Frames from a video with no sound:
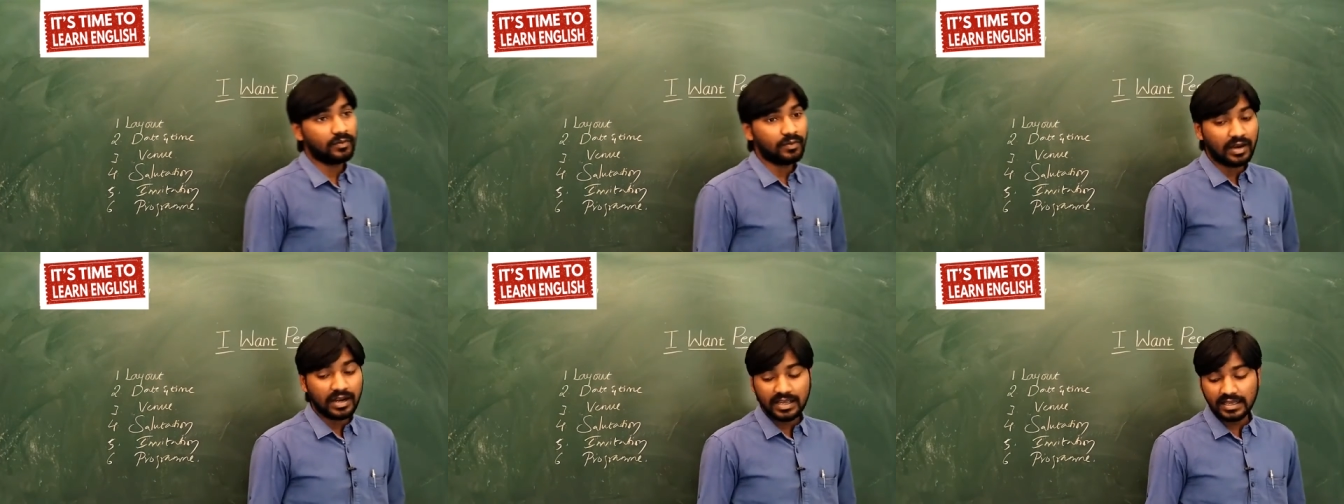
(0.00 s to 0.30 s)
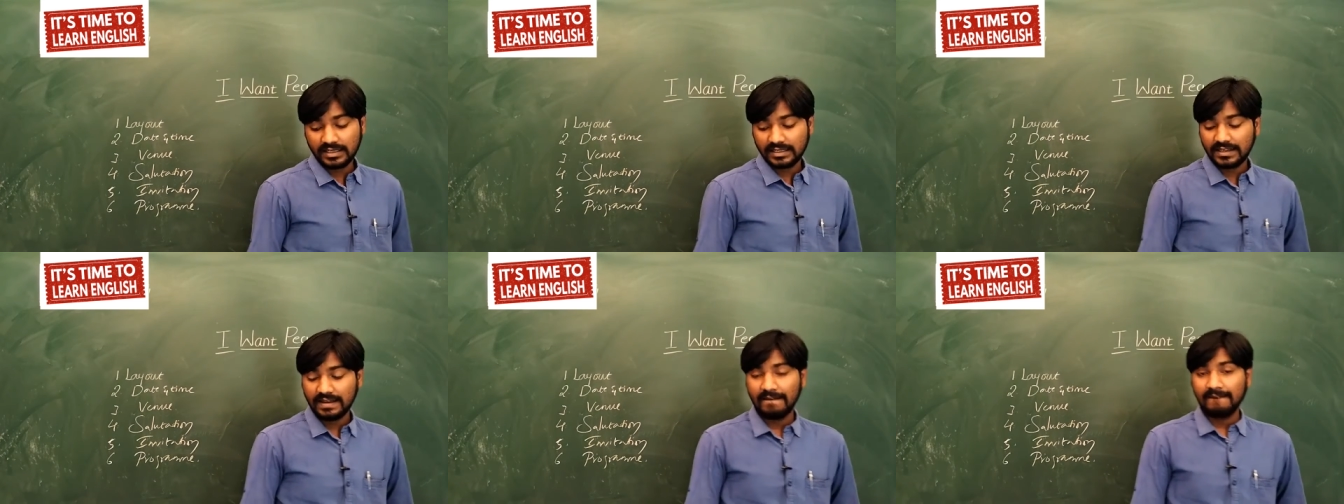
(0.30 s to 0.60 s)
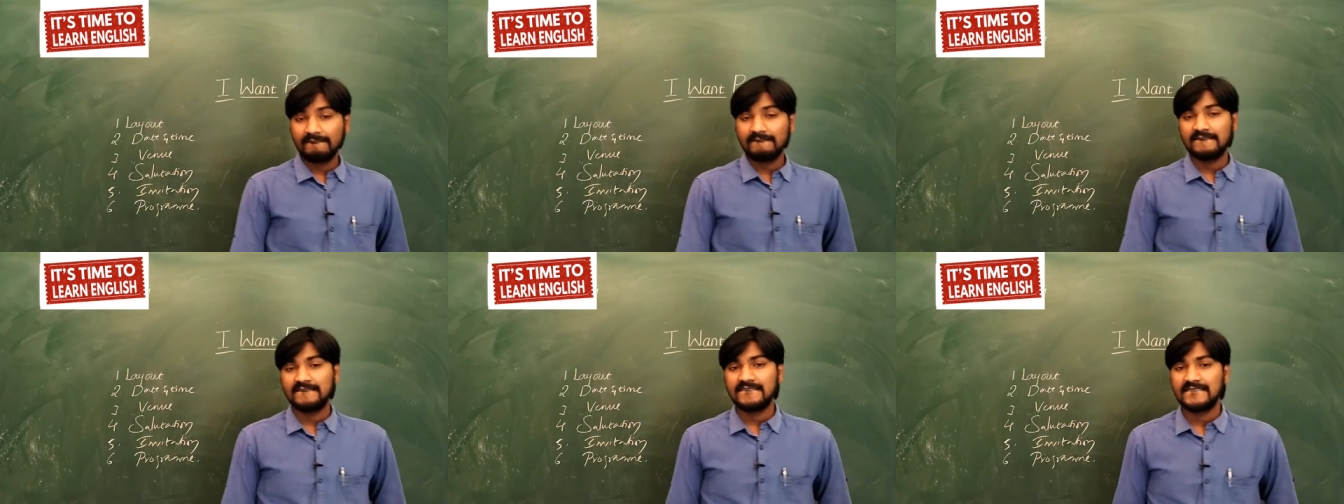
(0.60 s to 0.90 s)
One is
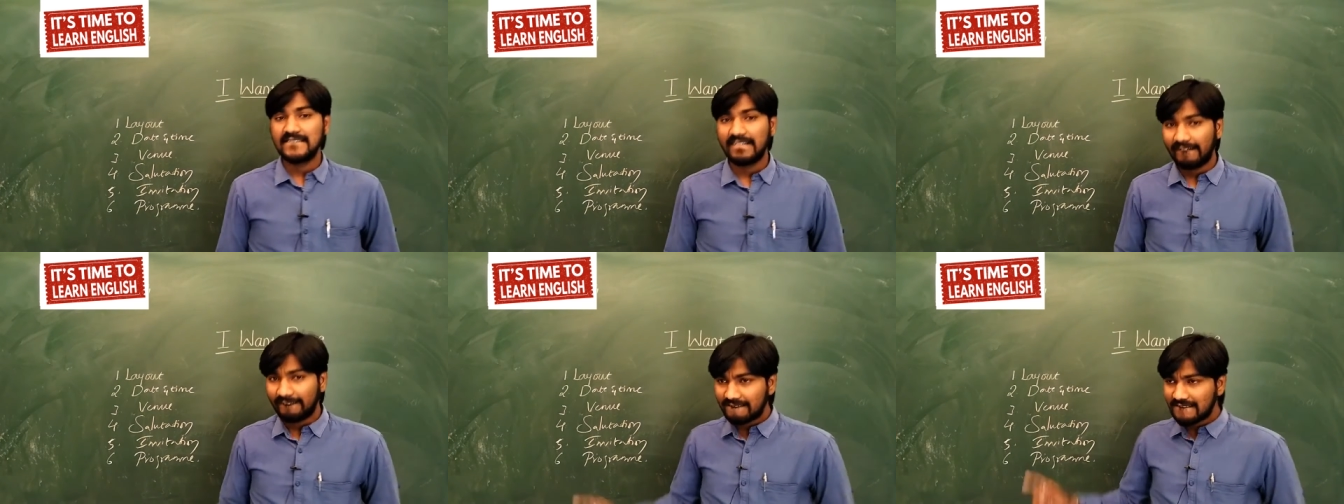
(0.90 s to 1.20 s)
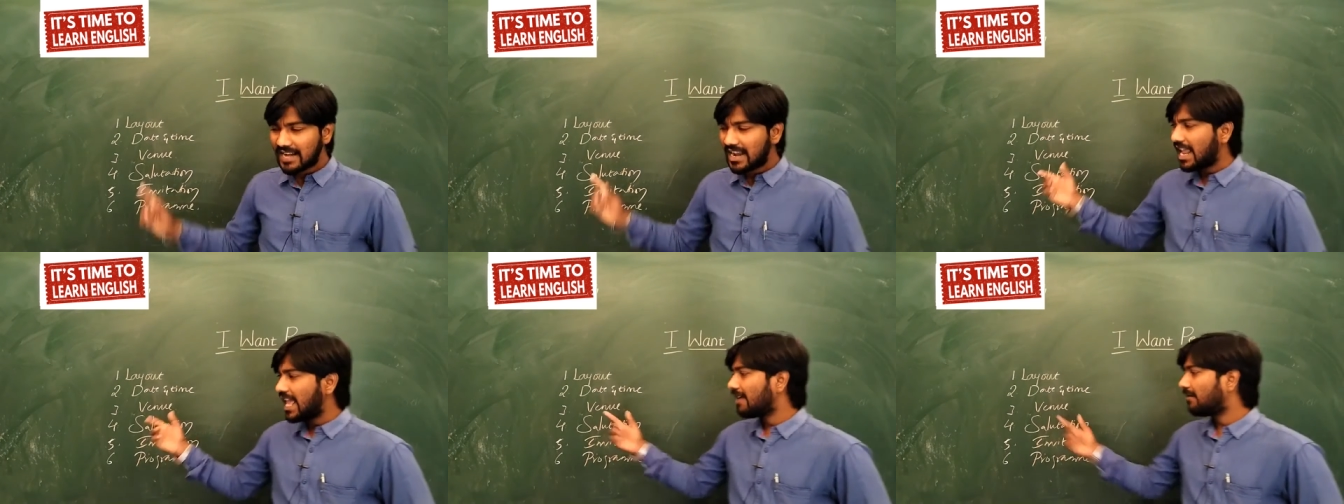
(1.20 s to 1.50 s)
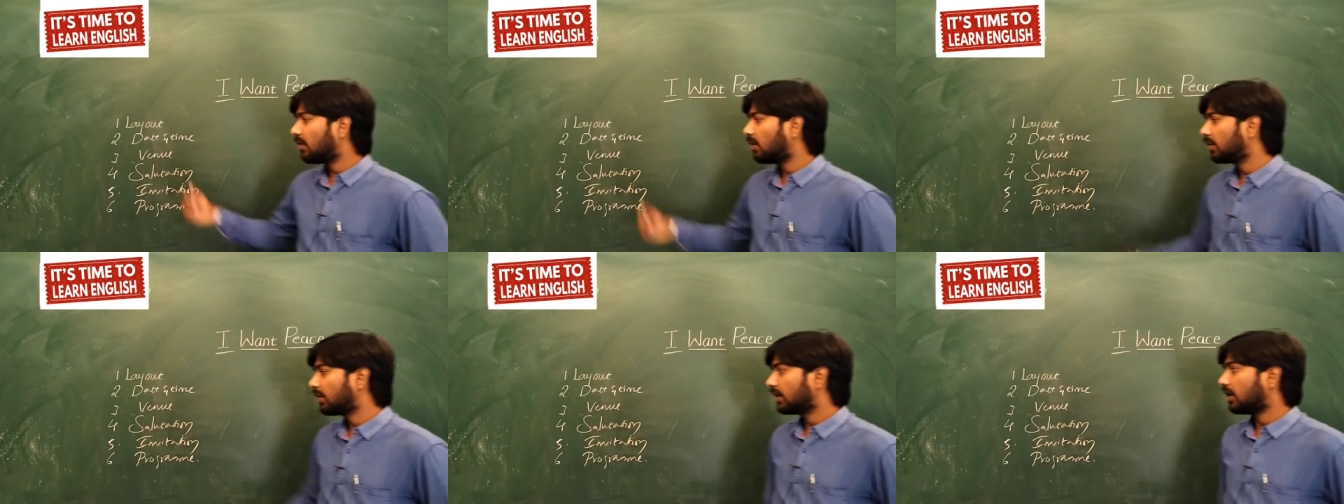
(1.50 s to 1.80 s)

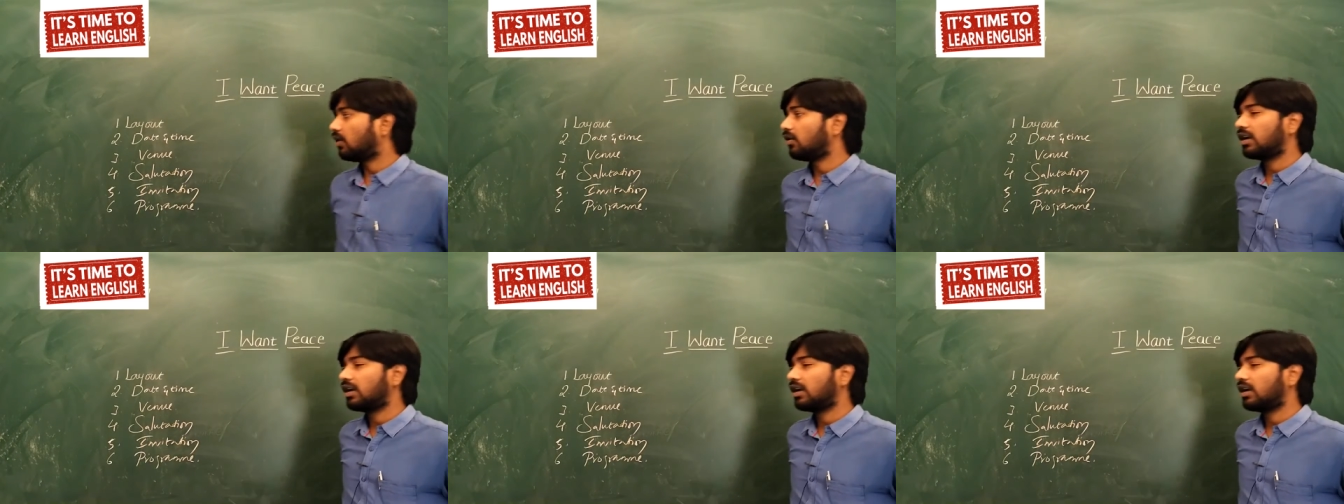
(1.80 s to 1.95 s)
layout.